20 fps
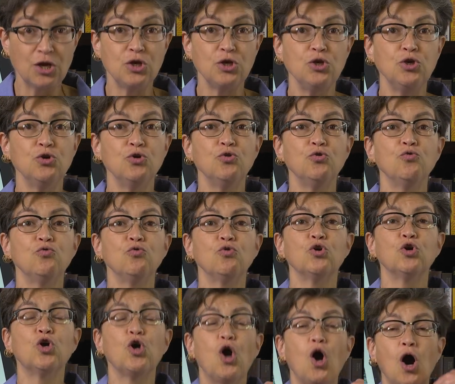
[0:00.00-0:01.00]
you
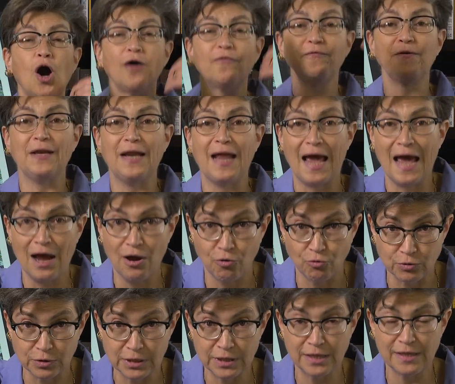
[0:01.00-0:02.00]
cough it
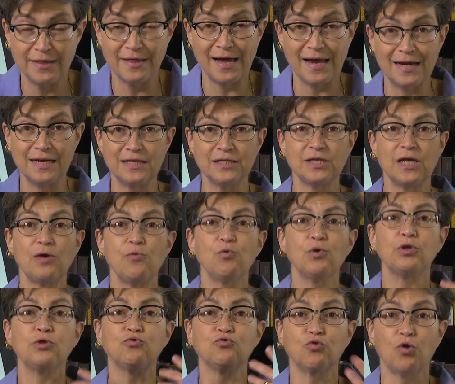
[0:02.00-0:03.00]
out. That is a
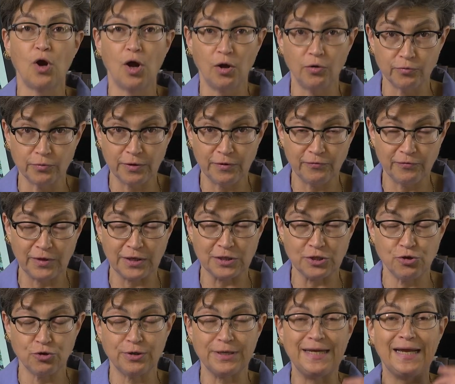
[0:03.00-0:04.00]
withdrawal
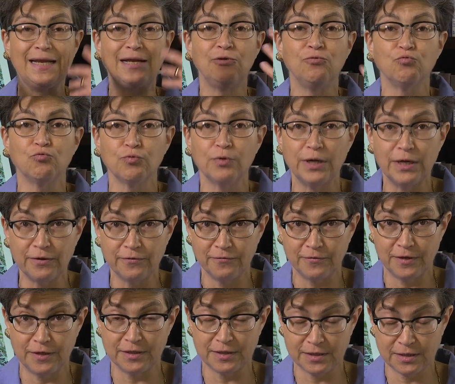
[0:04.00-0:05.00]
reflex. You're getting rid
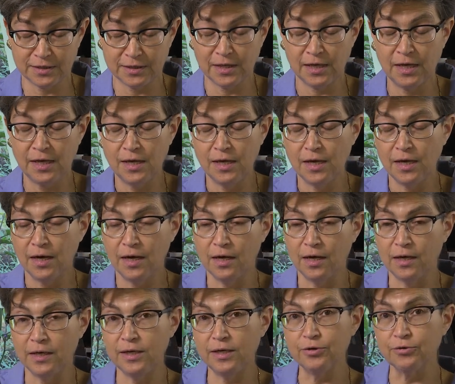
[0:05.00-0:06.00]
of this
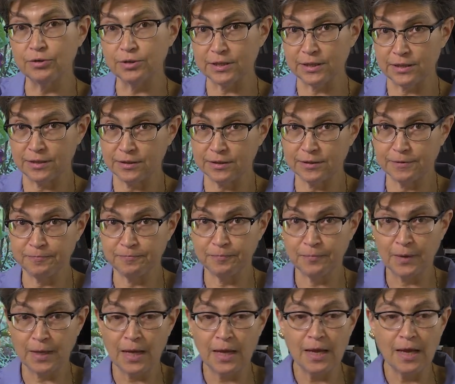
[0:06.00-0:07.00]
uh, irritant.
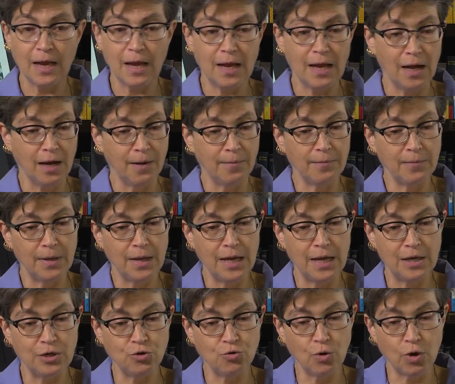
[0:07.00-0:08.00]
Um,
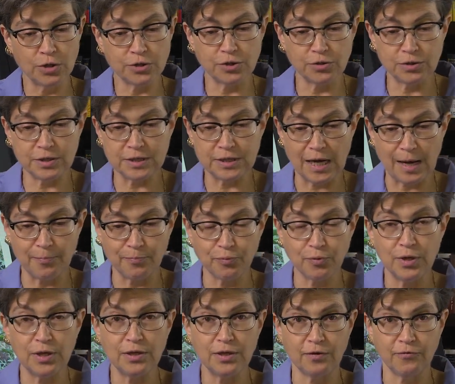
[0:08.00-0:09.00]
and you also stop
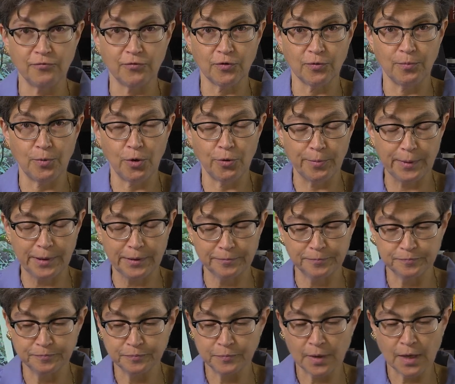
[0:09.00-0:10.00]
breathing for a moment.
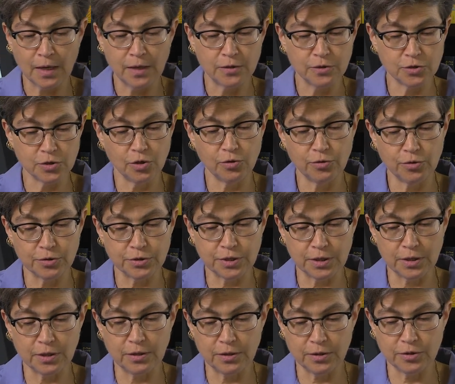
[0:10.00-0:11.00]
So there's
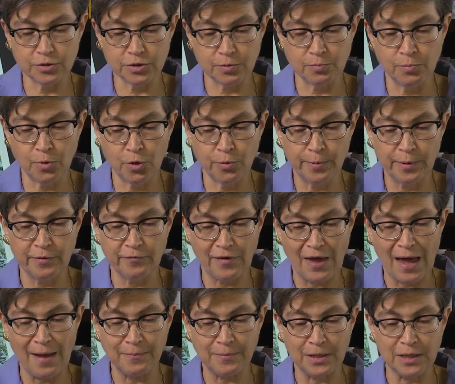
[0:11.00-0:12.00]
a, there's a moment of
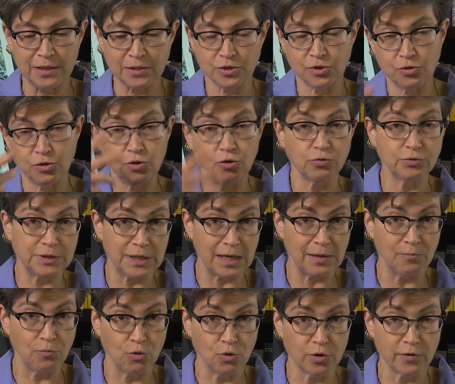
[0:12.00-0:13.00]
apnea, so you don't
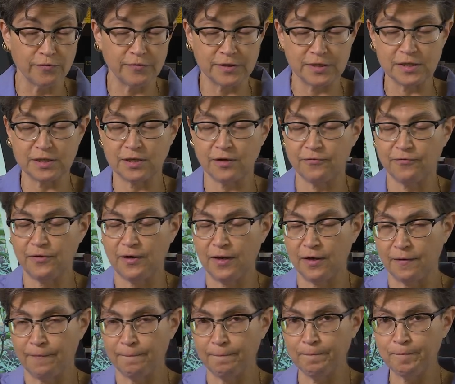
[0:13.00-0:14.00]
take more of this stuff
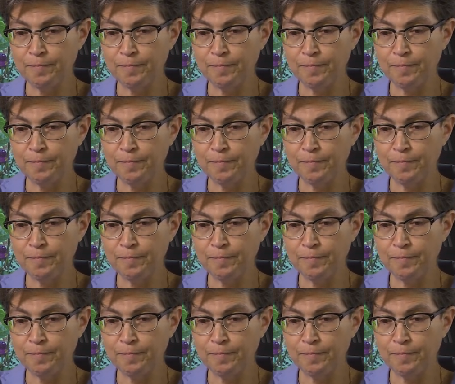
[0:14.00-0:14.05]
in.